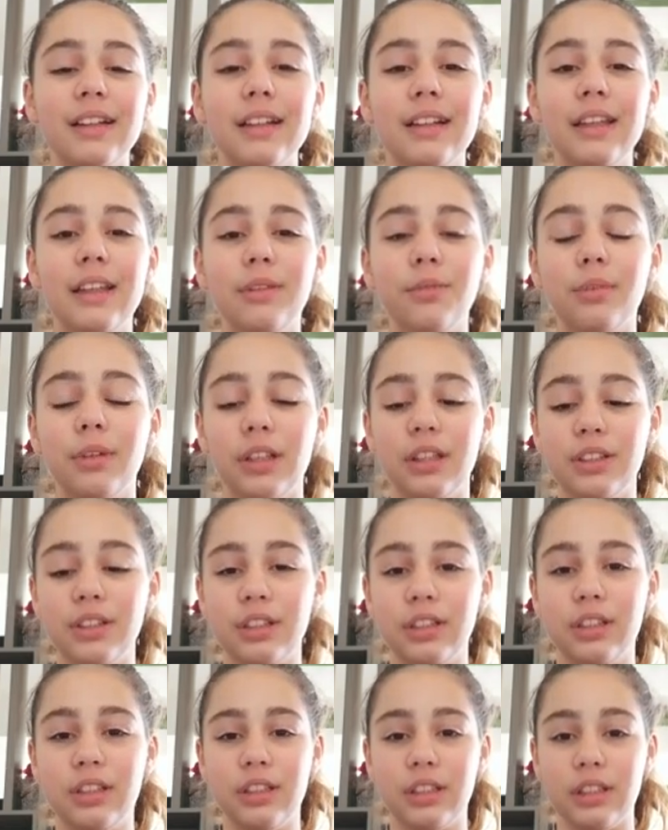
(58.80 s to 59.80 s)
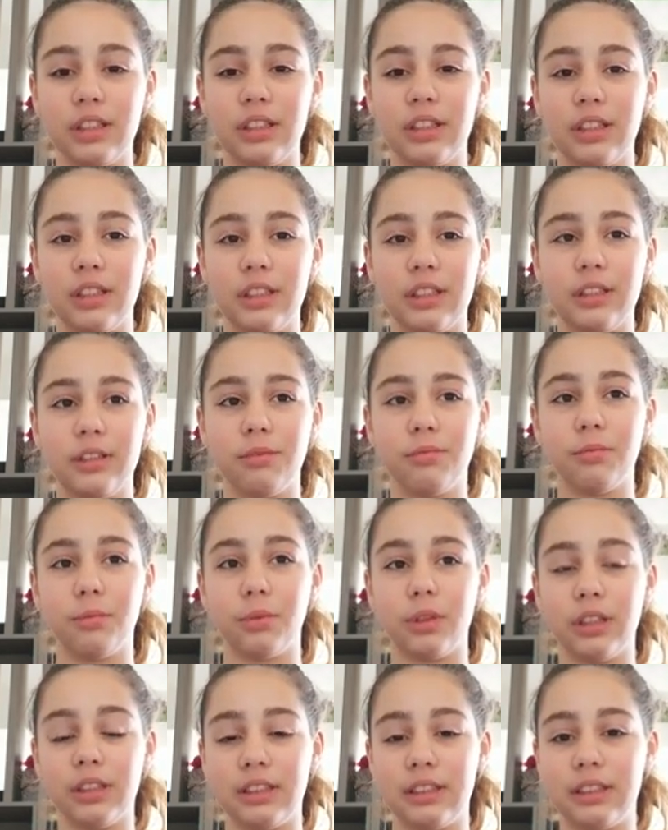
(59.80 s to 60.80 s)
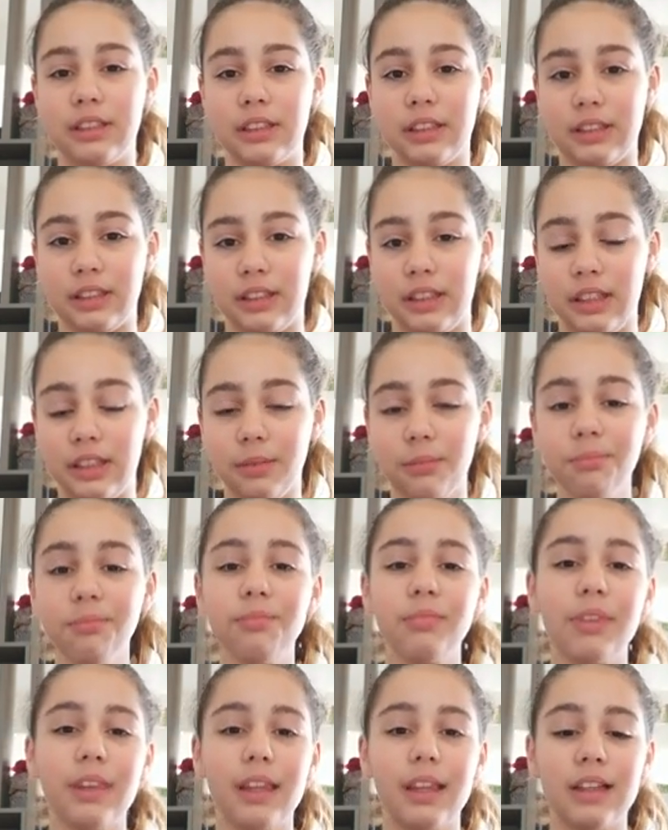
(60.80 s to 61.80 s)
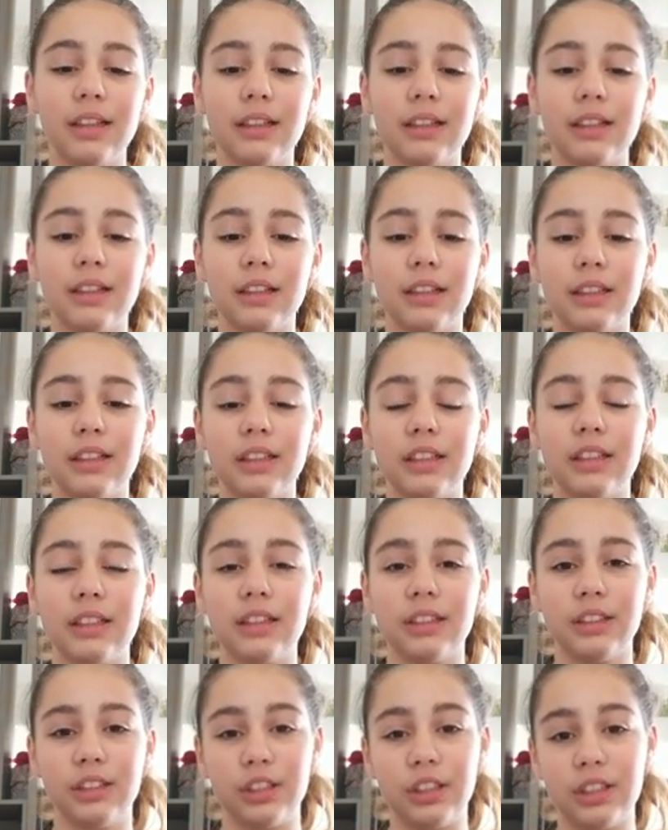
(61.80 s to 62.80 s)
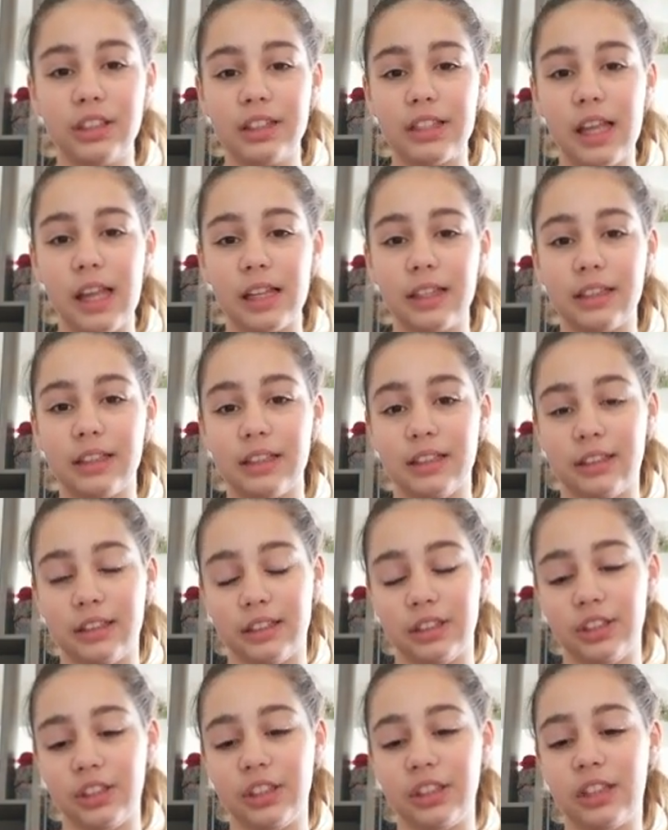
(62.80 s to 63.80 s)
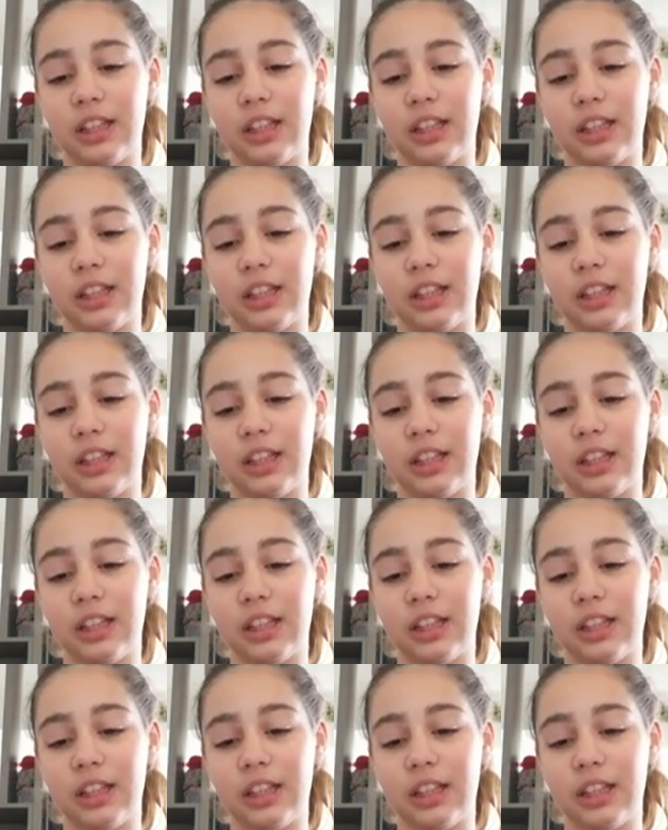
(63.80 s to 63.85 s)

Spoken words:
And when she was at him, she said that she